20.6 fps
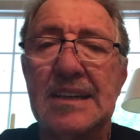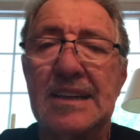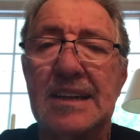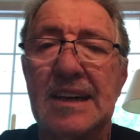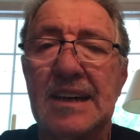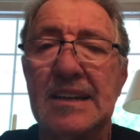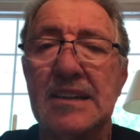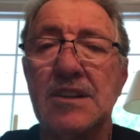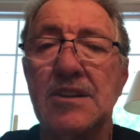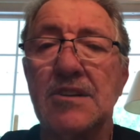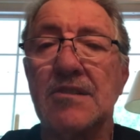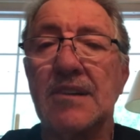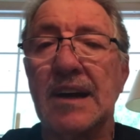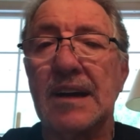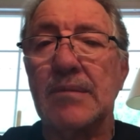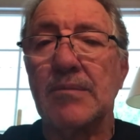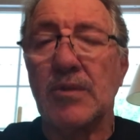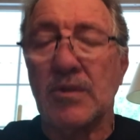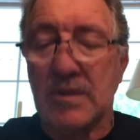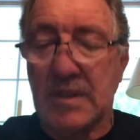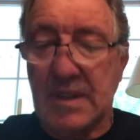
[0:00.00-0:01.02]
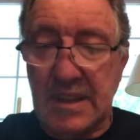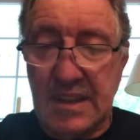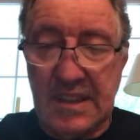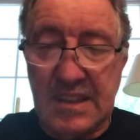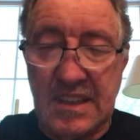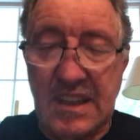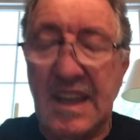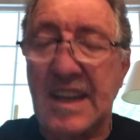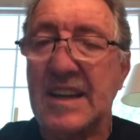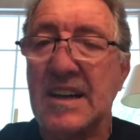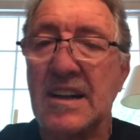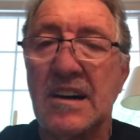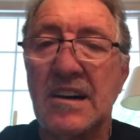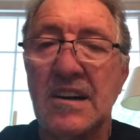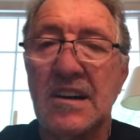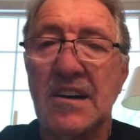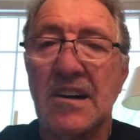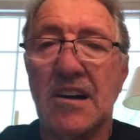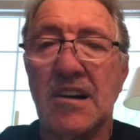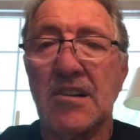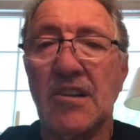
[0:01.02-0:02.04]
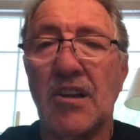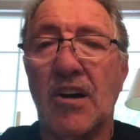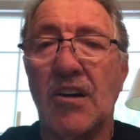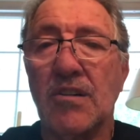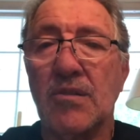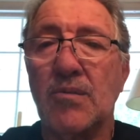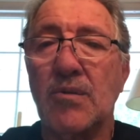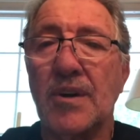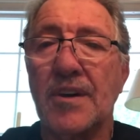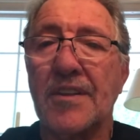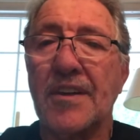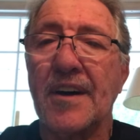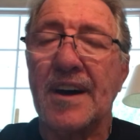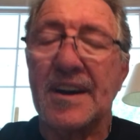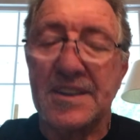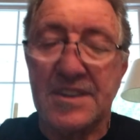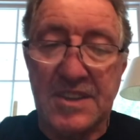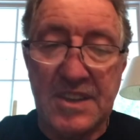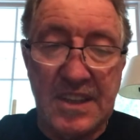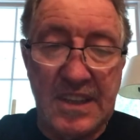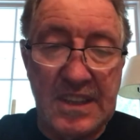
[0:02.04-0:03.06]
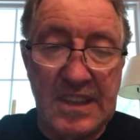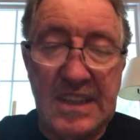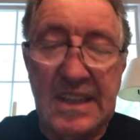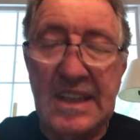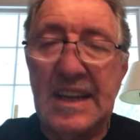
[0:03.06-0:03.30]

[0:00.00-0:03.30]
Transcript: and you're able to sing along with us.